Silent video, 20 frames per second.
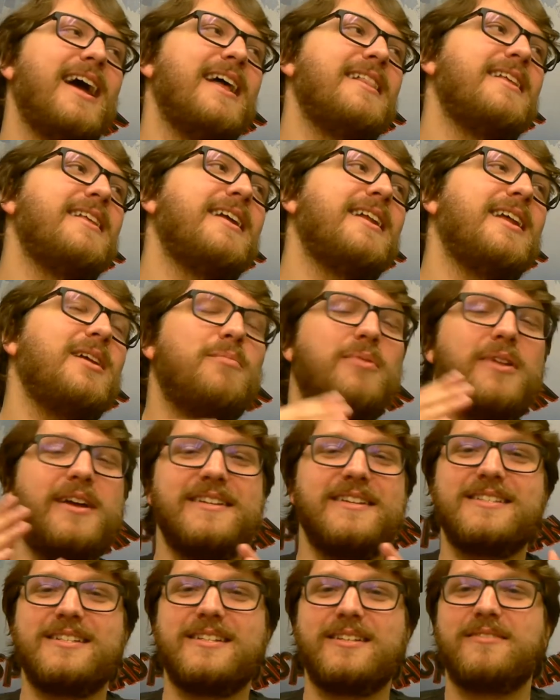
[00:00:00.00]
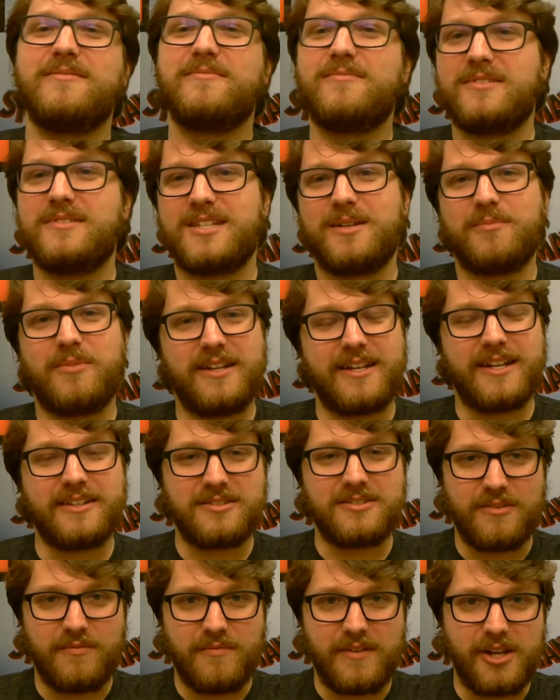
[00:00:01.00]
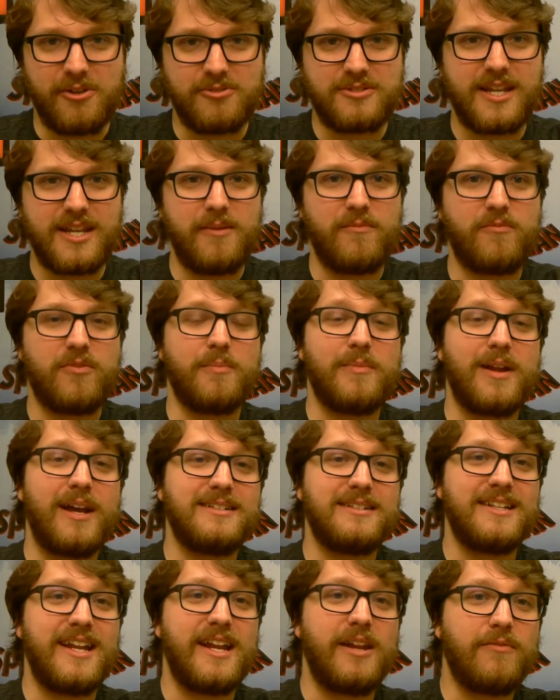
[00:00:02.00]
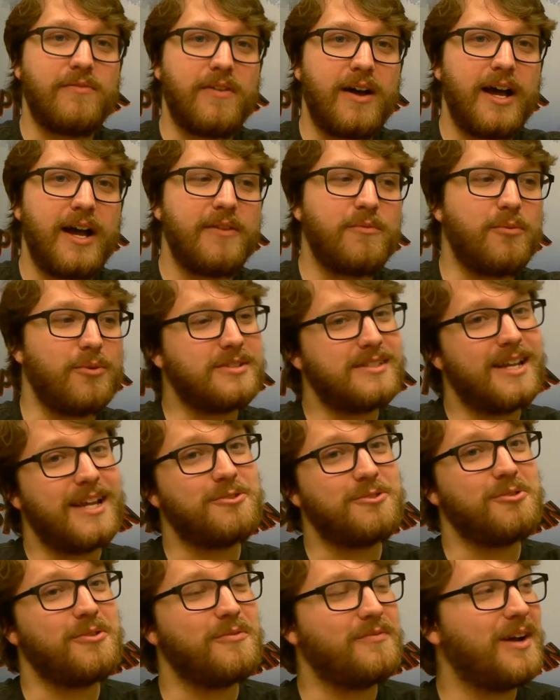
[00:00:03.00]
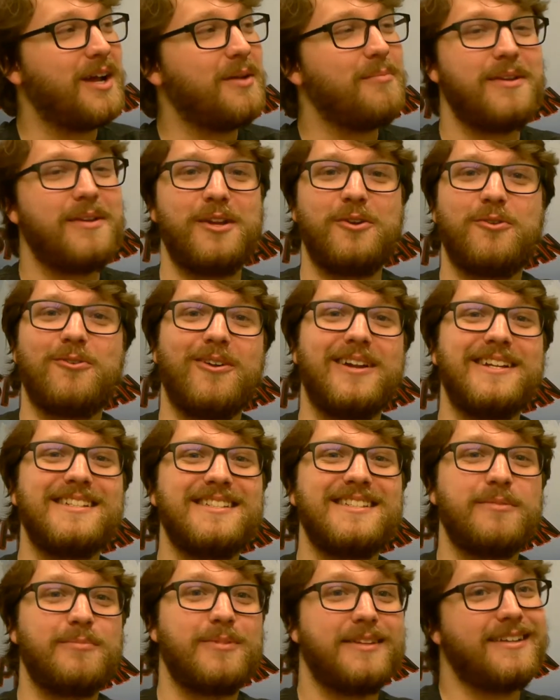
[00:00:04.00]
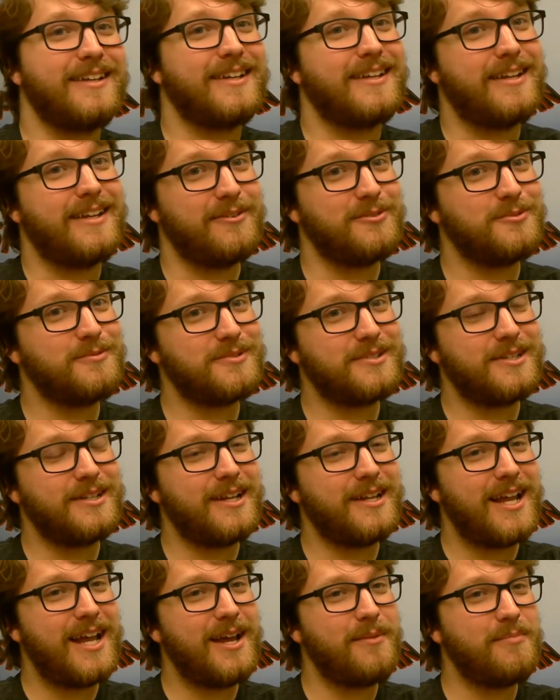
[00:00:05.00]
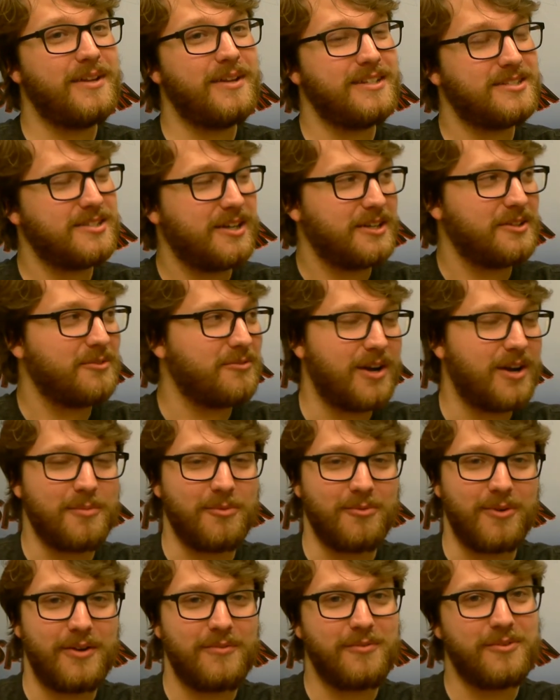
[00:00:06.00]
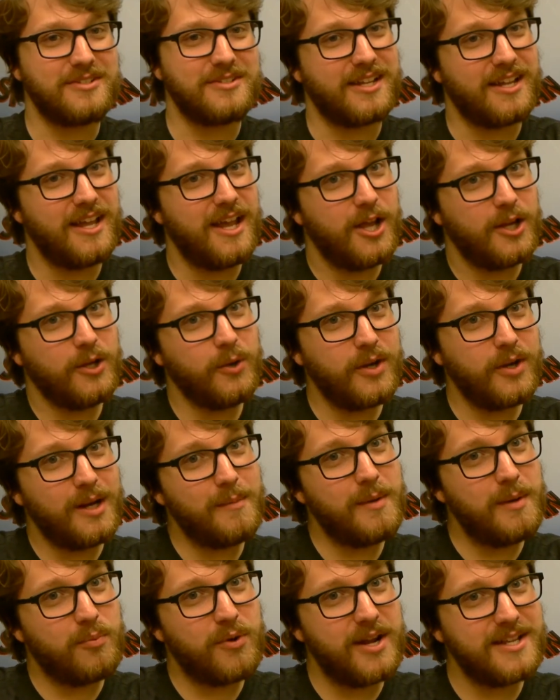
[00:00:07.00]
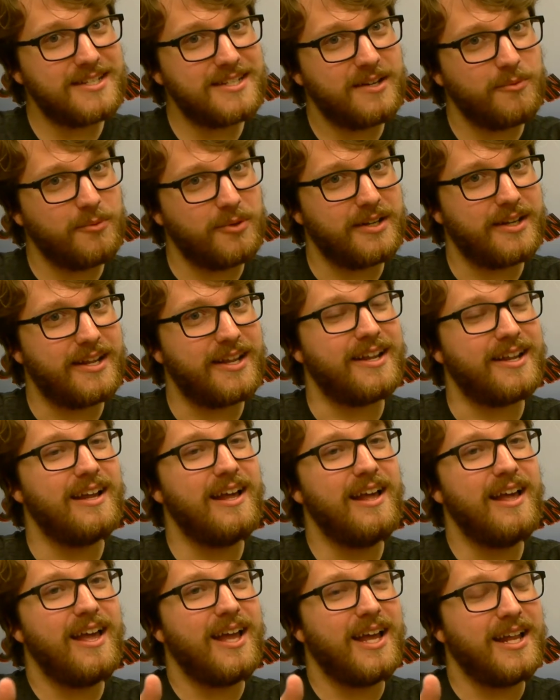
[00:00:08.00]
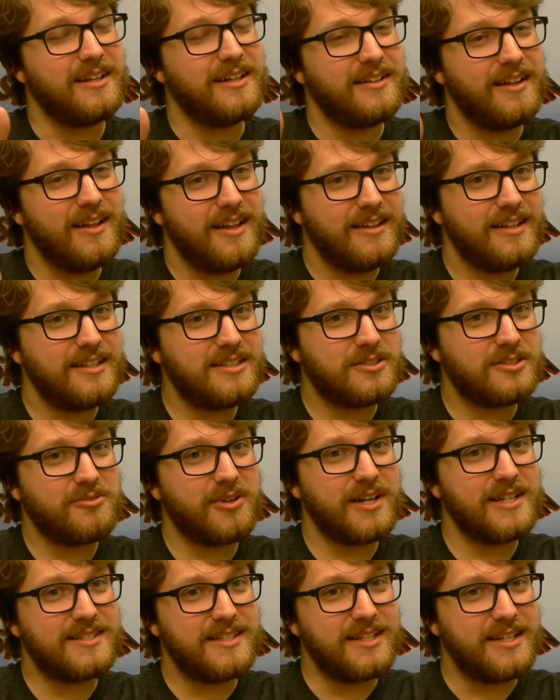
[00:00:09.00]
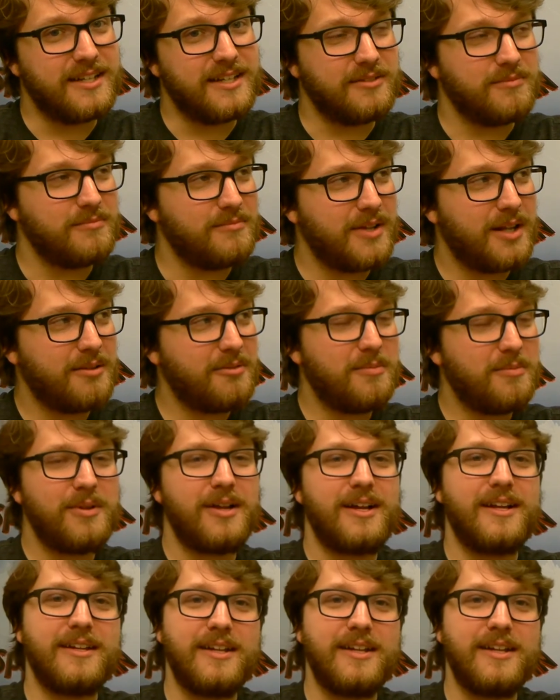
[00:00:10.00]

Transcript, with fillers: And then he plays Tim Blake Nelson a videotape from 1985 where it's Adrian Veidt being crazy and being like, here's what's going to happen. He's talking to Robert Redford. He's like, you're going to be president one day. And this is crazy and blah, blah, blah.